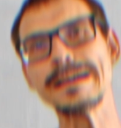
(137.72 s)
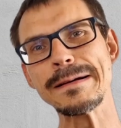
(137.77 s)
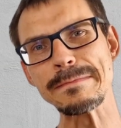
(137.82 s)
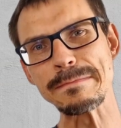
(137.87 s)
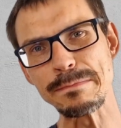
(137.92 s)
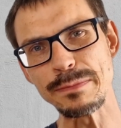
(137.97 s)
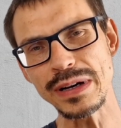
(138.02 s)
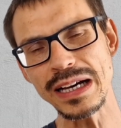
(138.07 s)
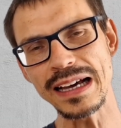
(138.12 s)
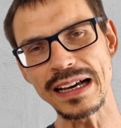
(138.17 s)

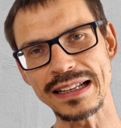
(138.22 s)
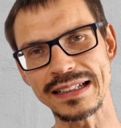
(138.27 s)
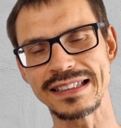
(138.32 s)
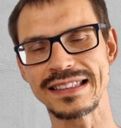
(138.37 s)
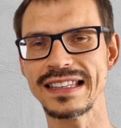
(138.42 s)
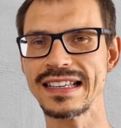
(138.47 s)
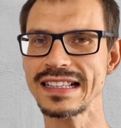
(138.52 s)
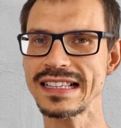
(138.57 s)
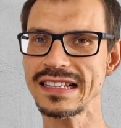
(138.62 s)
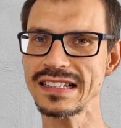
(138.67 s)
But
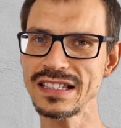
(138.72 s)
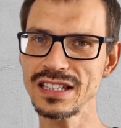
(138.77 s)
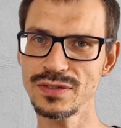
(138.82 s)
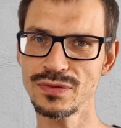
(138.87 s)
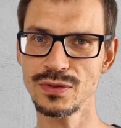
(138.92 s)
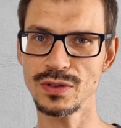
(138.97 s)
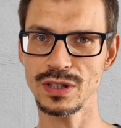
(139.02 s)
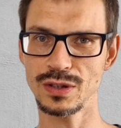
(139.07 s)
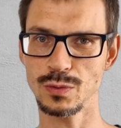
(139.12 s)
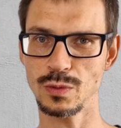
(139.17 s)
there's a
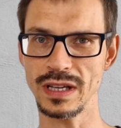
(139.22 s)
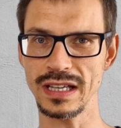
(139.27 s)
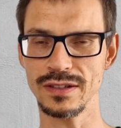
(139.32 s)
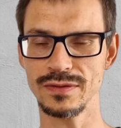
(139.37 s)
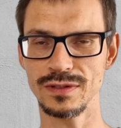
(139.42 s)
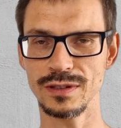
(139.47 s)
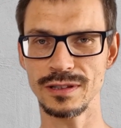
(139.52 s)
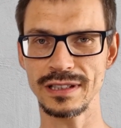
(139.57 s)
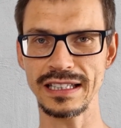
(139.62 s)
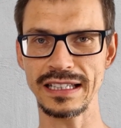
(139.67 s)
different way
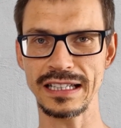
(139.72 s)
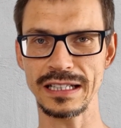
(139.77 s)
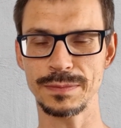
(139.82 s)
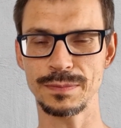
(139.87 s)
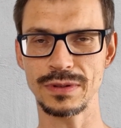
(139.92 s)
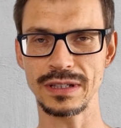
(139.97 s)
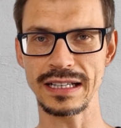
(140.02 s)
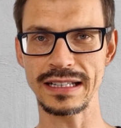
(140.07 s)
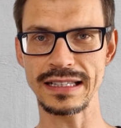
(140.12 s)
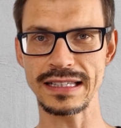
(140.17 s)
of looking at
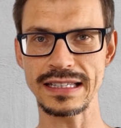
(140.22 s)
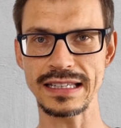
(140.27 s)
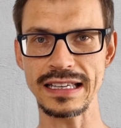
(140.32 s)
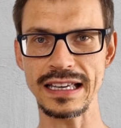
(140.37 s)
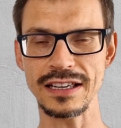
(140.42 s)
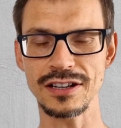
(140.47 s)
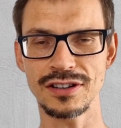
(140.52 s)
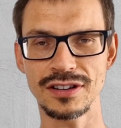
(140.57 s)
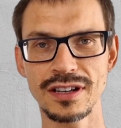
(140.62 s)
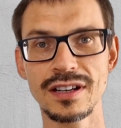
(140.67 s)

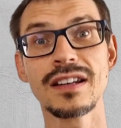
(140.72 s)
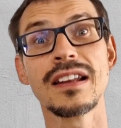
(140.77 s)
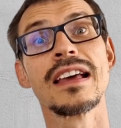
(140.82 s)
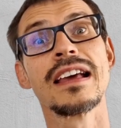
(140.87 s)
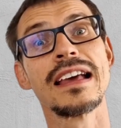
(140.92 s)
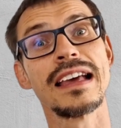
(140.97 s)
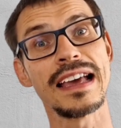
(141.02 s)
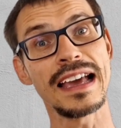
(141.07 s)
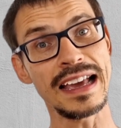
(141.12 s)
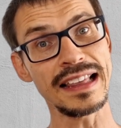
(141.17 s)
pronunciation,
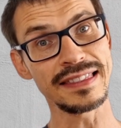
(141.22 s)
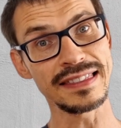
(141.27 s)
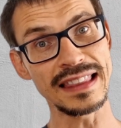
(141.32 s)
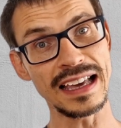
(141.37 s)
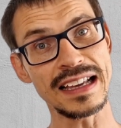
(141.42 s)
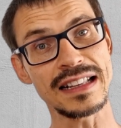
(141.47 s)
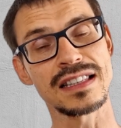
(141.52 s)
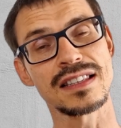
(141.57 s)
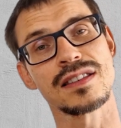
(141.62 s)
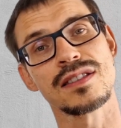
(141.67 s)
and
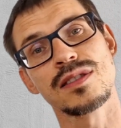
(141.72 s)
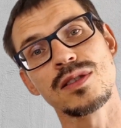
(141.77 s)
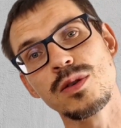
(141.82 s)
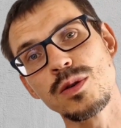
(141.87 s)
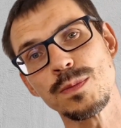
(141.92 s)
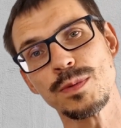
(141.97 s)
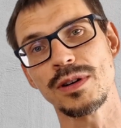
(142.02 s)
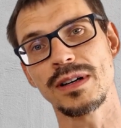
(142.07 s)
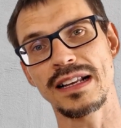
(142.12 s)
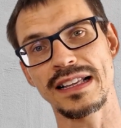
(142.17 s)
that's through
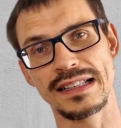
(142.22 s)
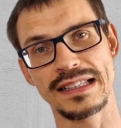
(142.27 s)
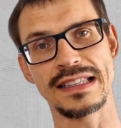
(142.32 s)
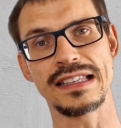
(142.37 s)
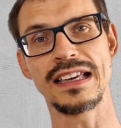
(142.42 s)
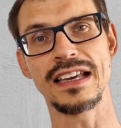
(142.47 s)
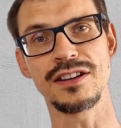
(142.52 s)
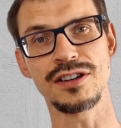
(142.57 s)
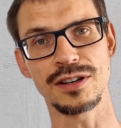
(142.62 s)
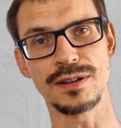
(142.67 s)

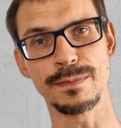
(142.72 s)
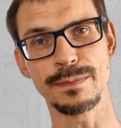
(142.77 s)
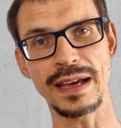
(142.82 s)
pronunciation